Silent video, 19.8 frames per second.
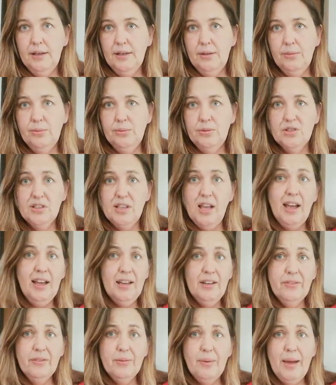don't know which
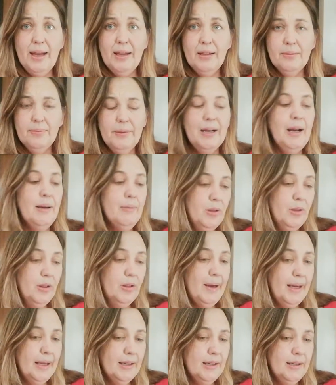side of the back, but I'm on
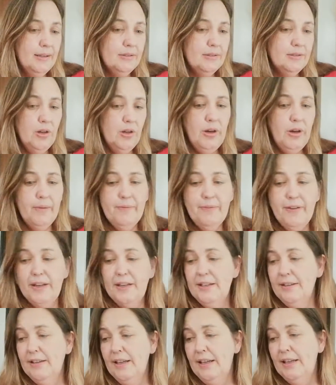the back. So I'm
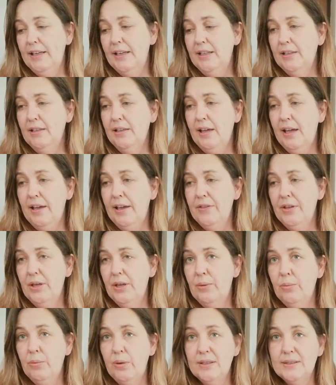fading that in, and
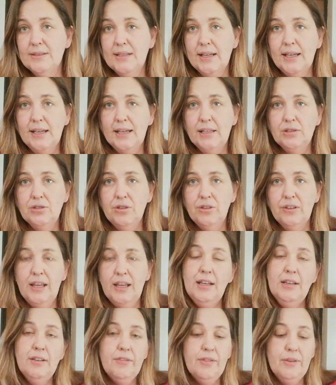then once I get to
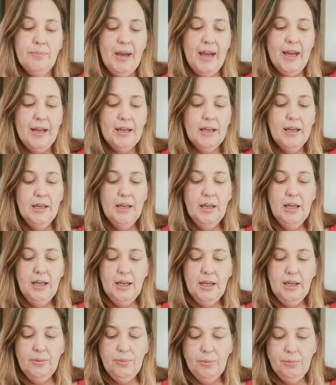the end of the back,
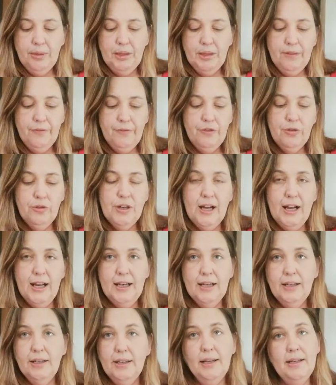it will be the full
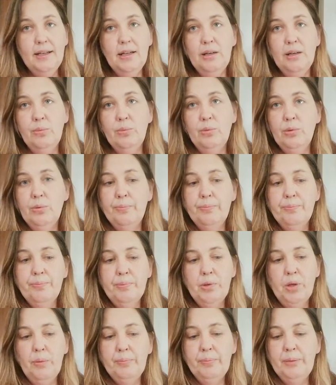color, and I will